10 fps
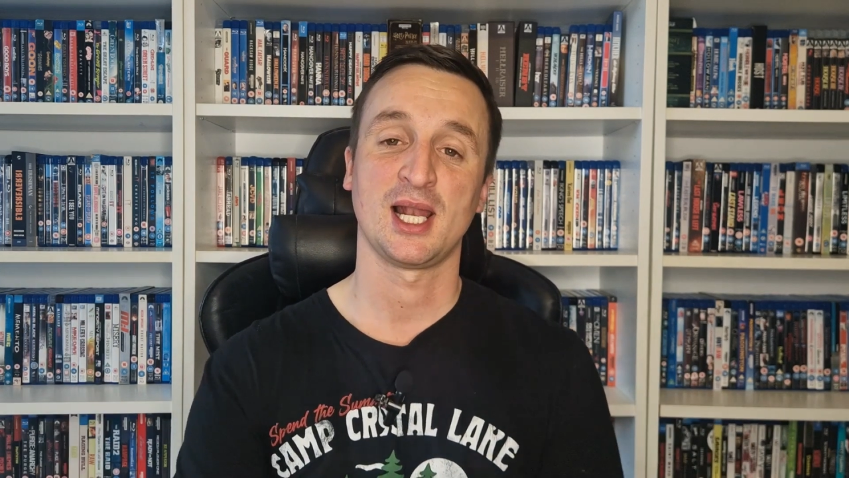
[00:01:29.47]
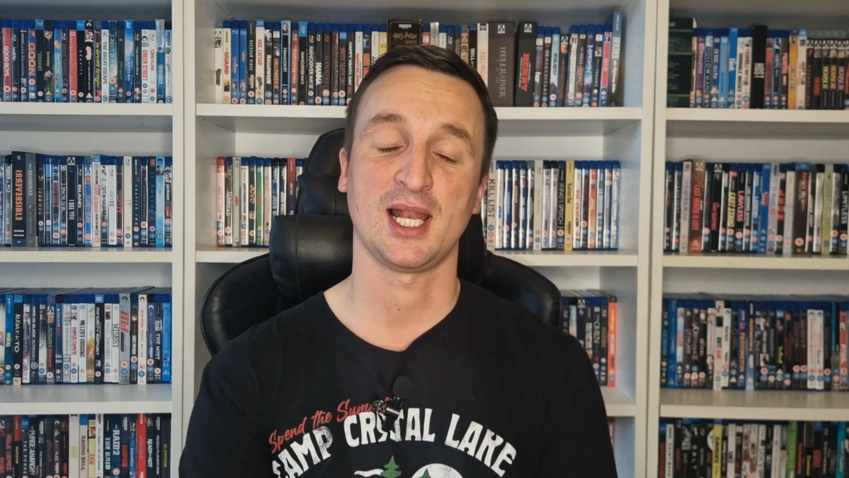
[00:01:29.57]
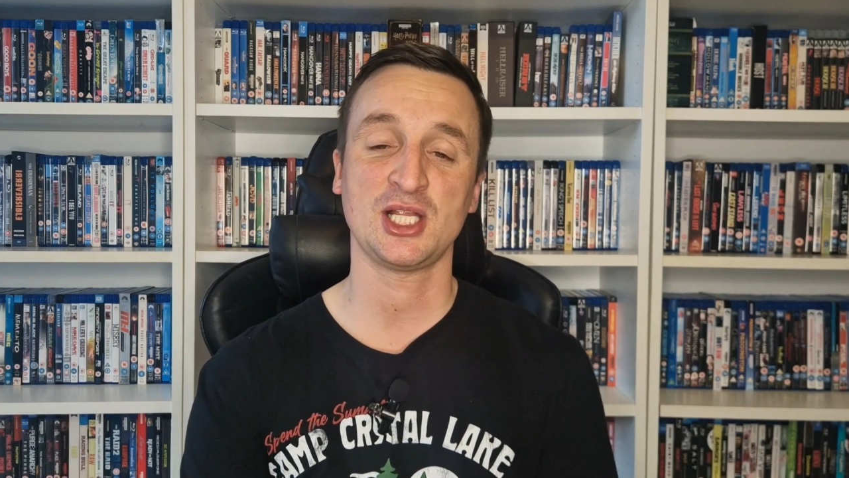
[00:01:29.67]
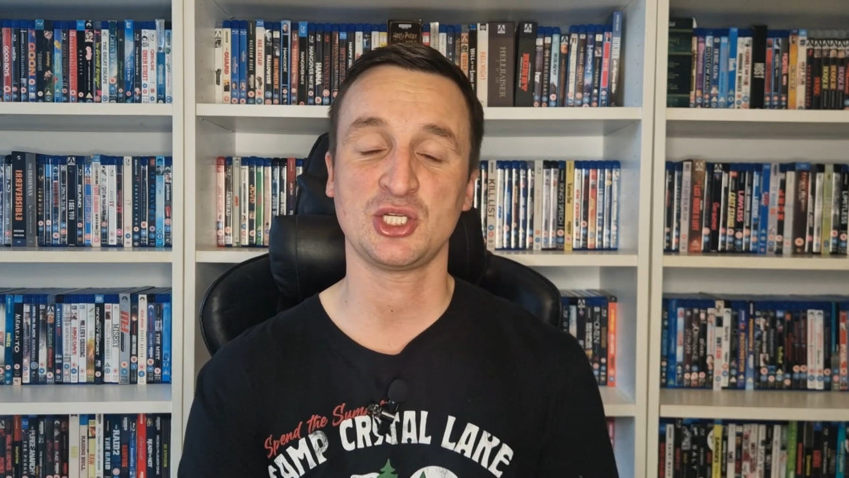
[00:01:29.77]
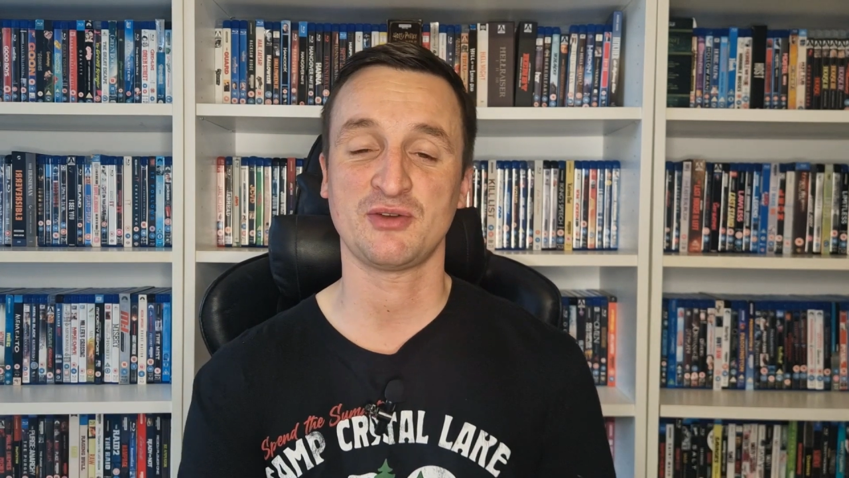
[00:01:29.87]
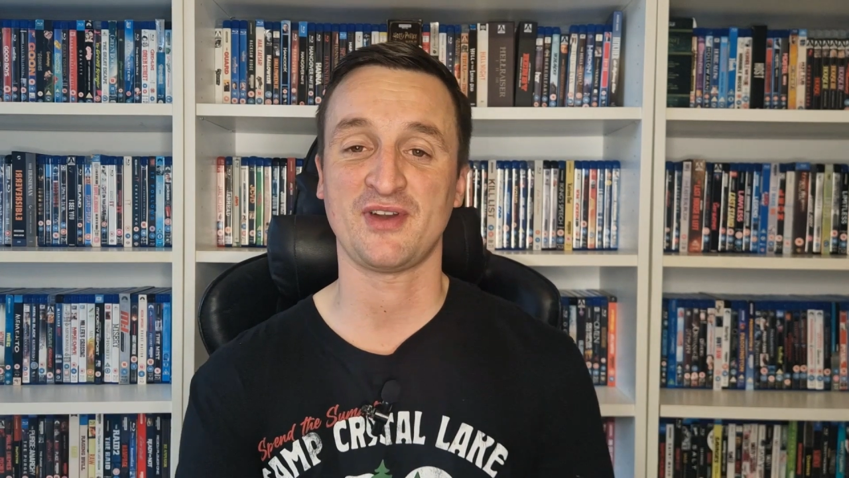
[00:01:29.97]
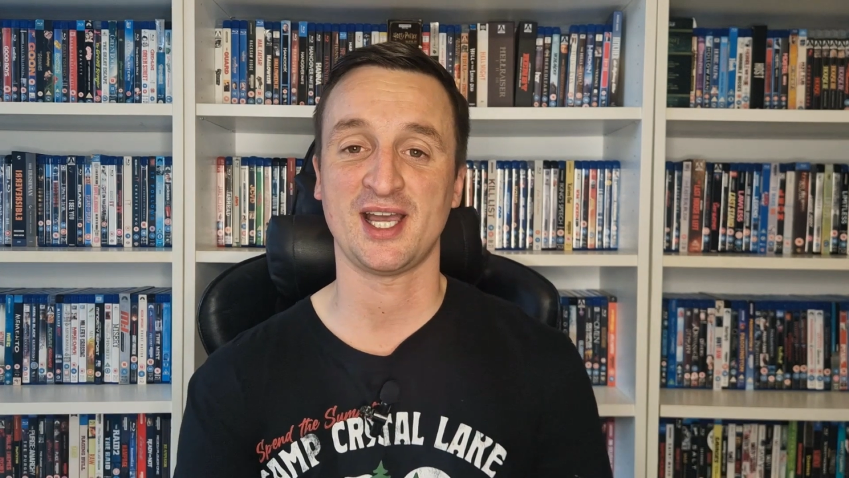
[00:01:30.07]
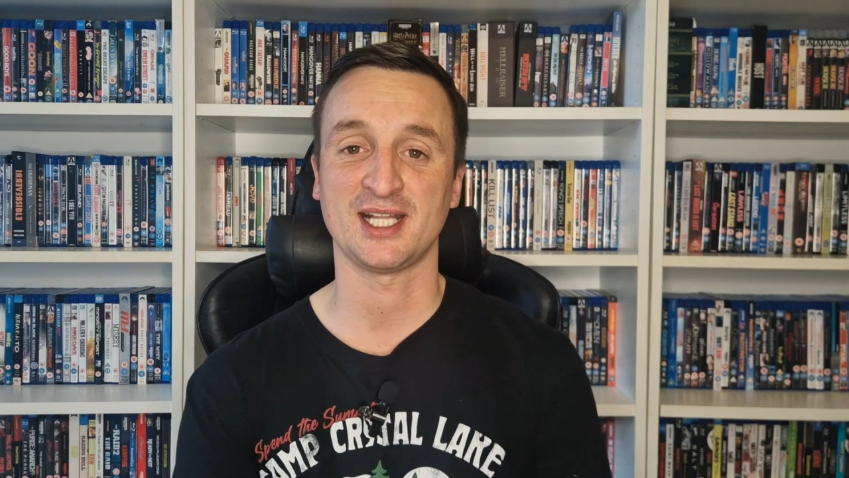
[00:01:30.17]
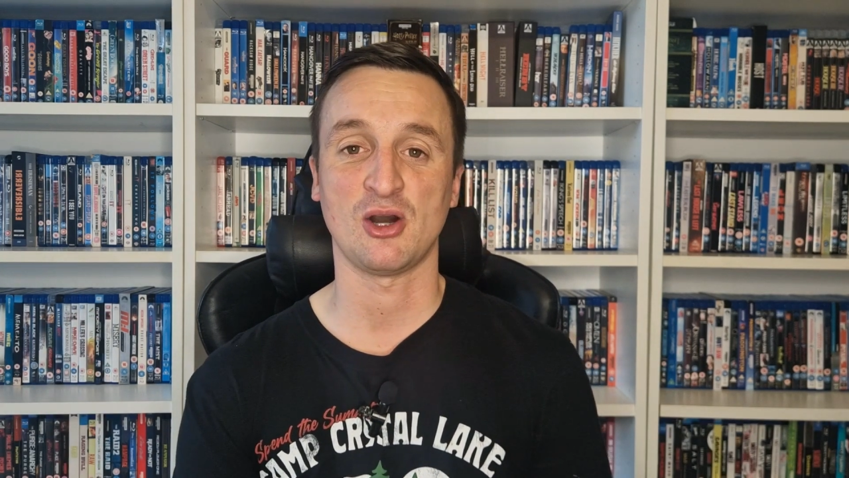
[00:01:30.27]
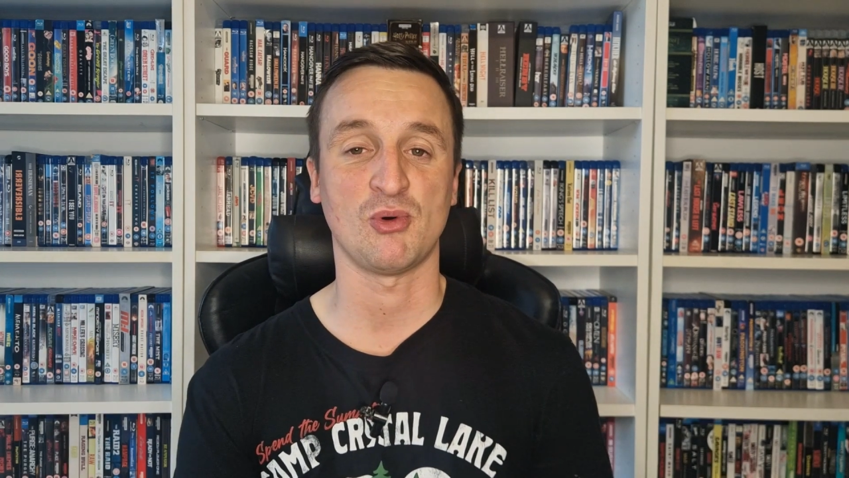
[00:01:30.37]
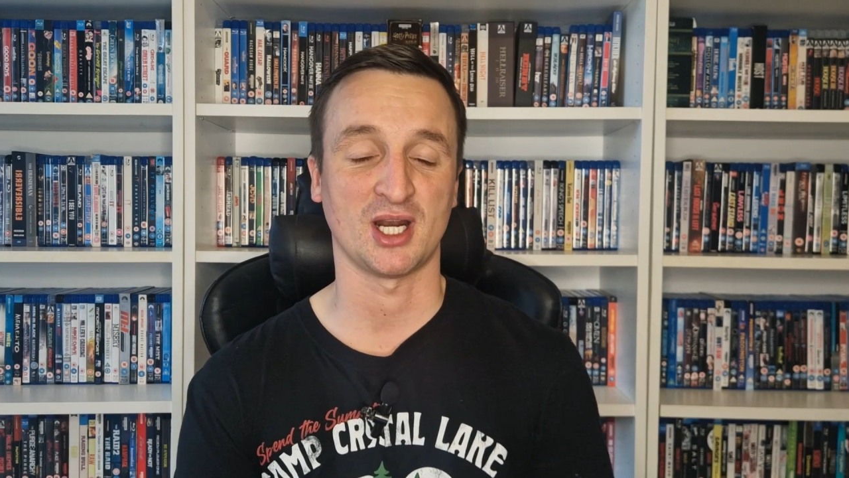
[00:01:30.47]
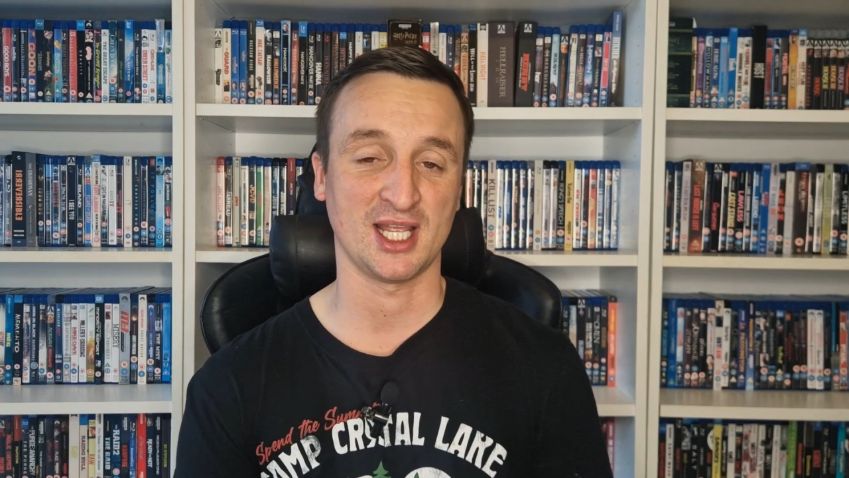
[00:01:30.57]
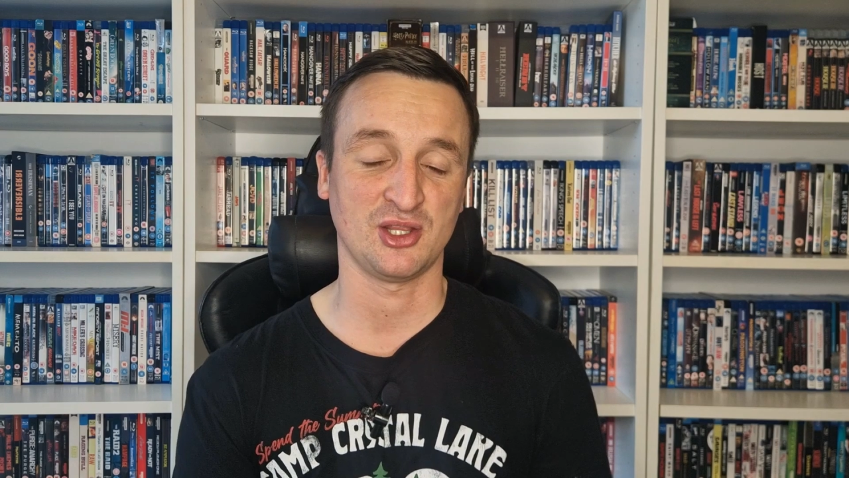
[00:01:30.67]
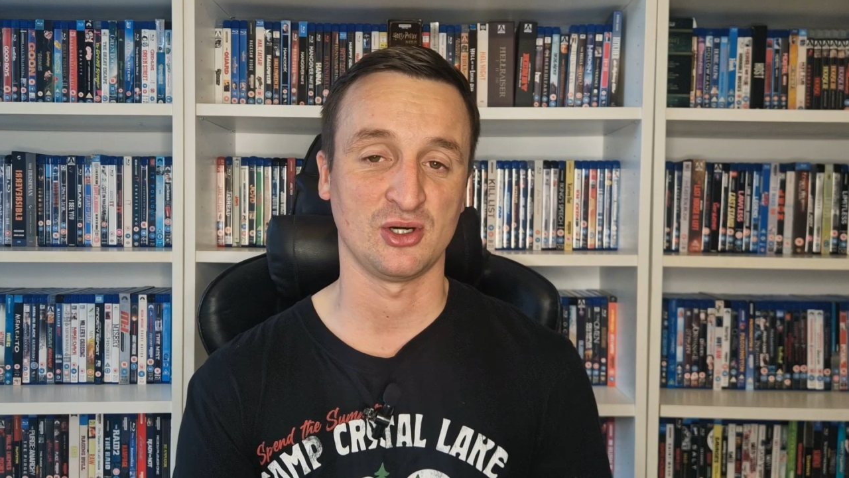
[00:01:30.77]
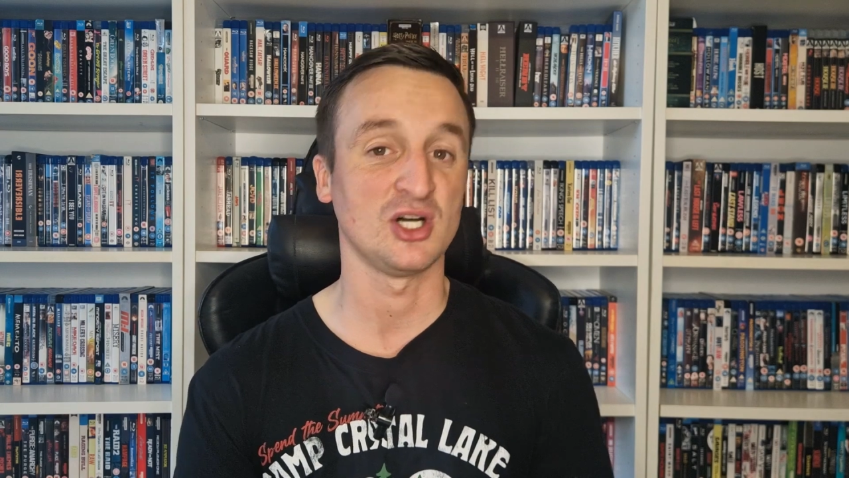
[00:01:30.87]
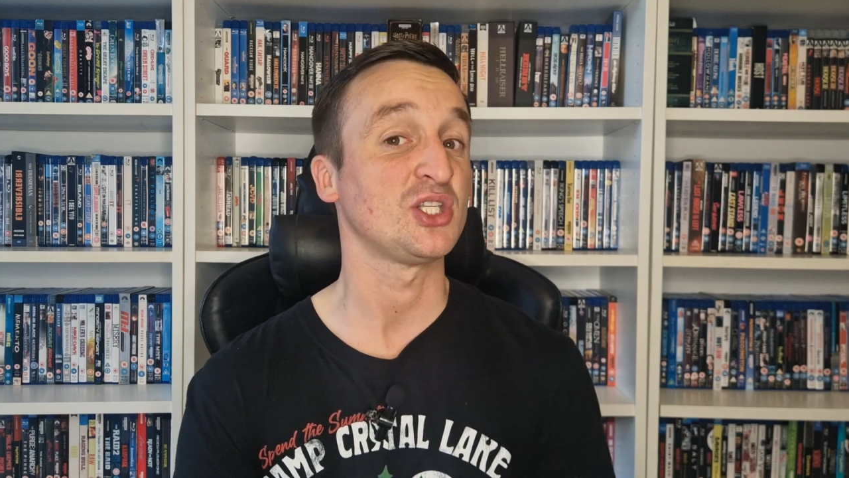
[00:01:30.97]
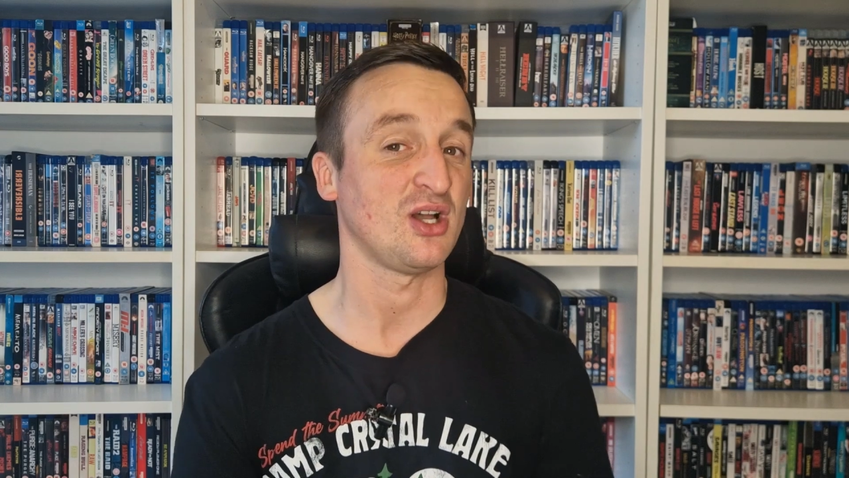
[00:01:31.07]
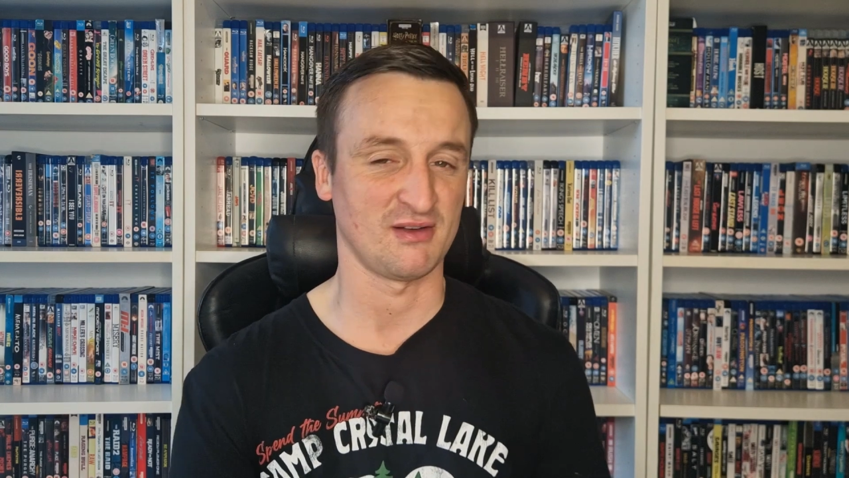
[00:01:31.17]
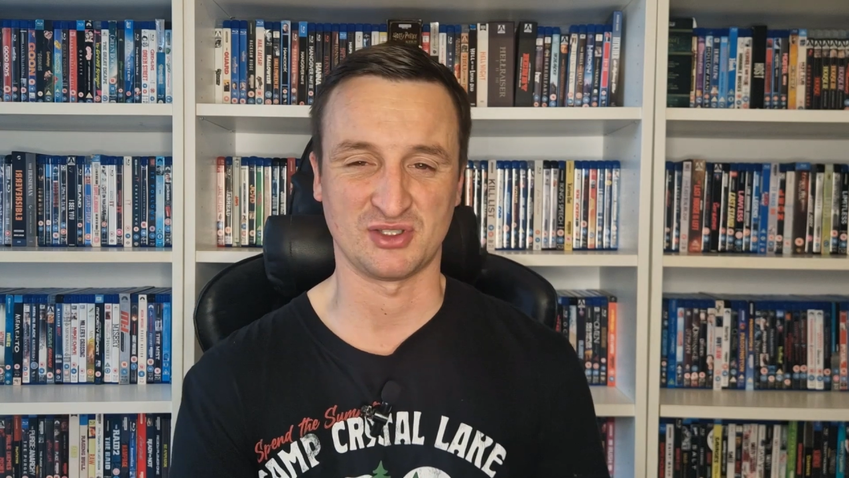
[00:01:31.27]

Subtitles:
let's just find out what I thought